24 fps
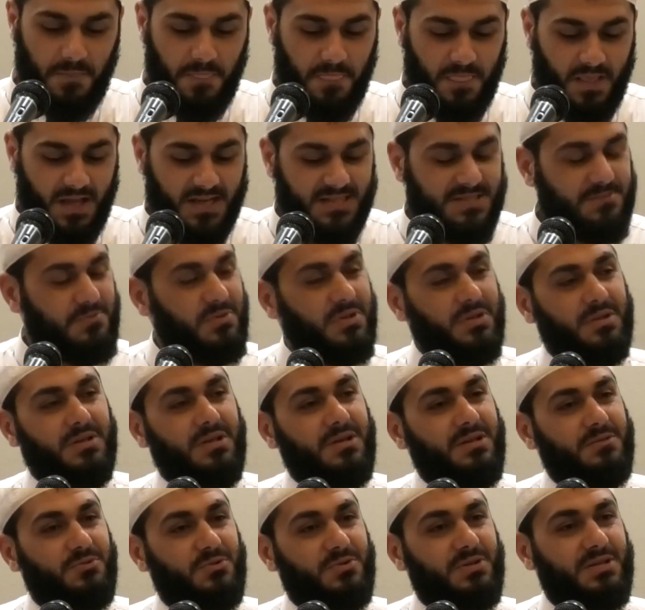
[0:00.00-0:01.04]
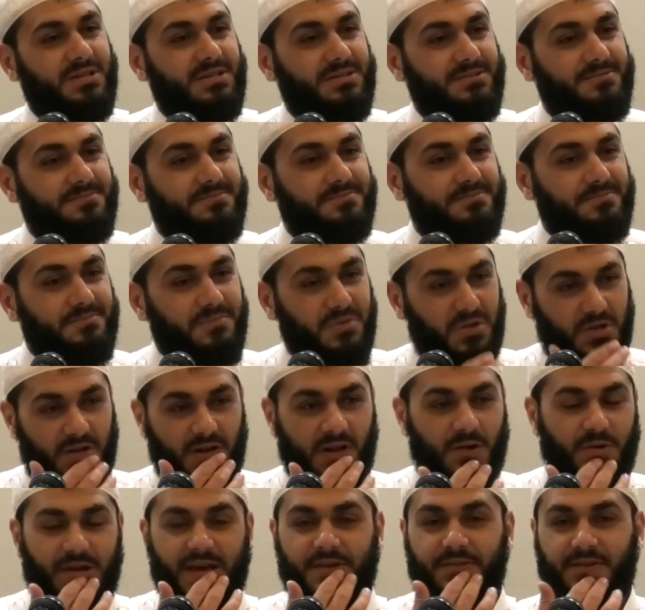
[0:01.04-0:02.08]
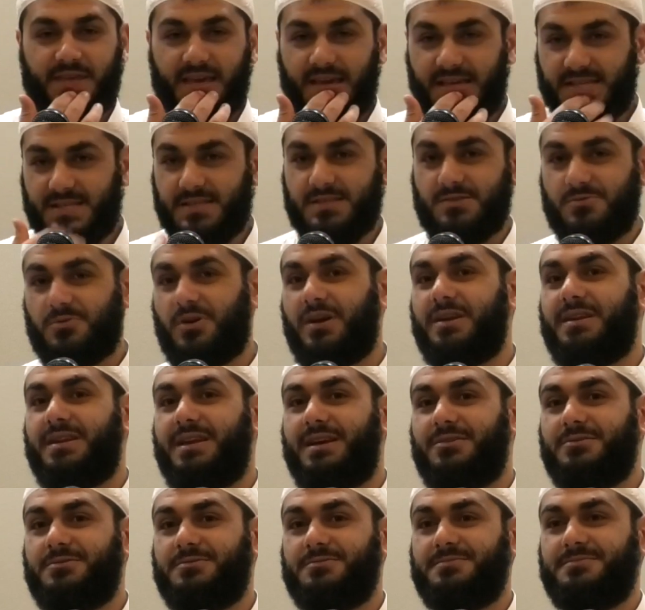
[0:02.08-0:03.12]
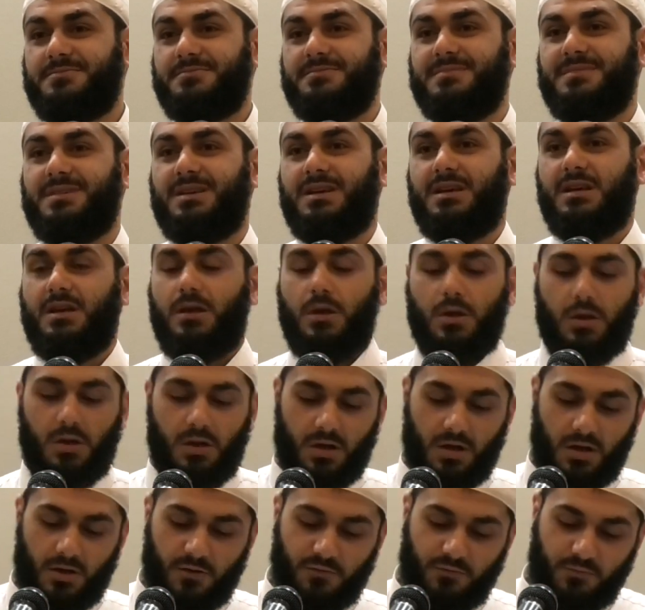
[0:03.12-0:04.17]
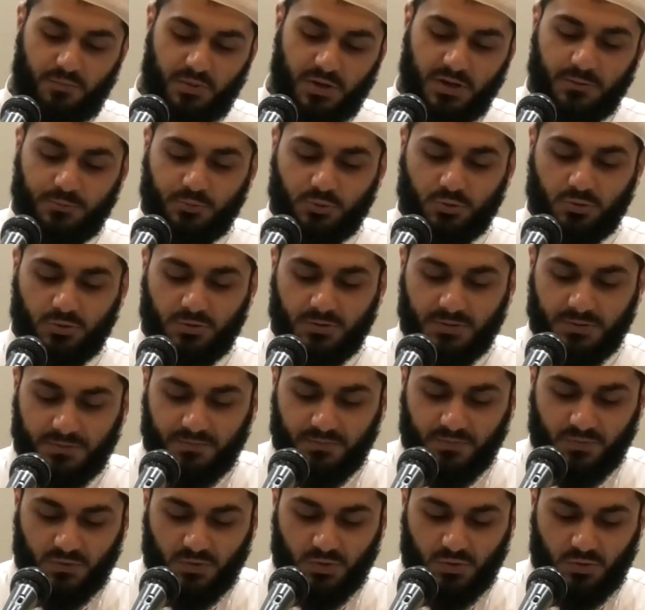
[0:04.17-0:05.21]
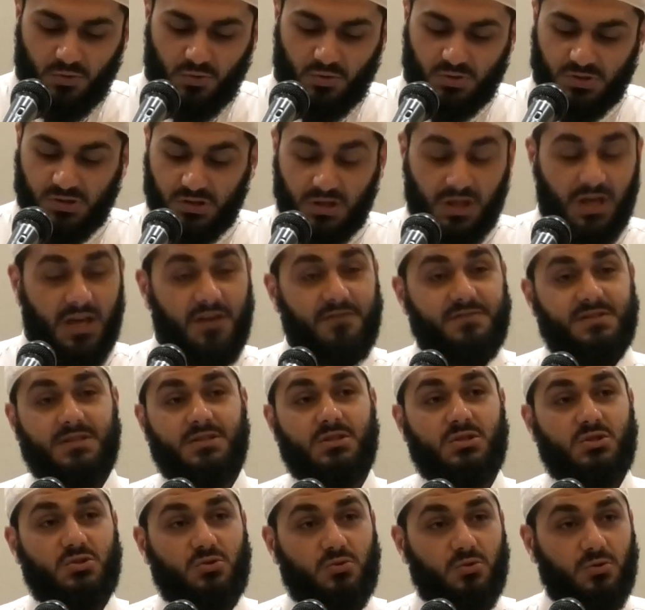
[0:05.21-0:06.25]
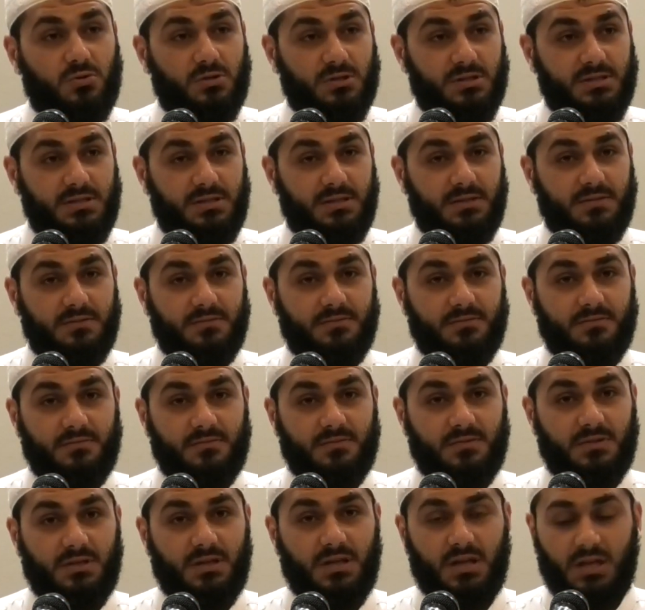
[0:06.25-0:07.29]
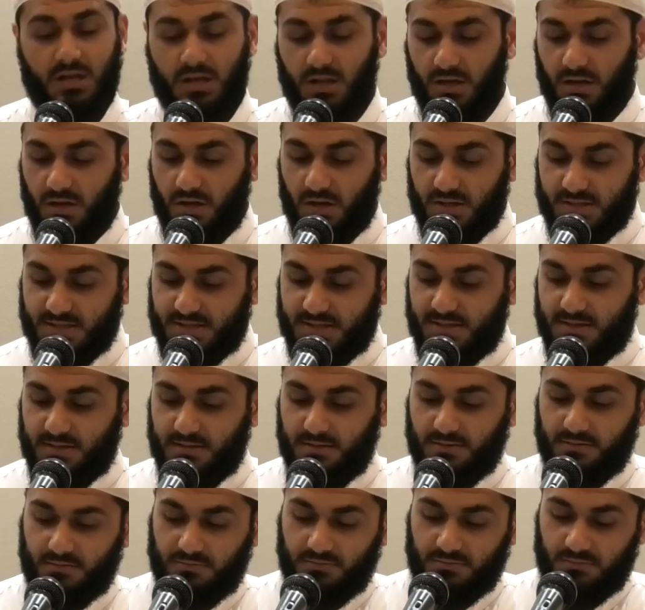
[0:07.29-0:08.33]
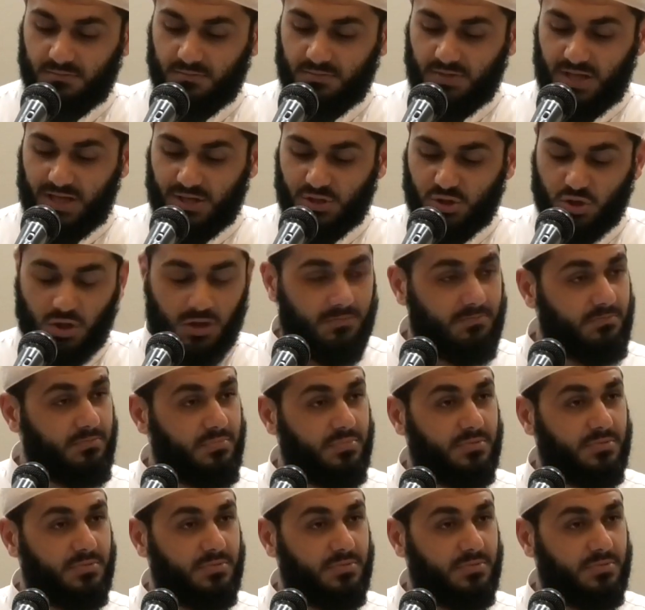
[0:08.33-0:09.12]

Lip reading: Hasbunallah wa ni'mal wakeel. You know, we have cases right now of people whose lives are destroyed, lost their job,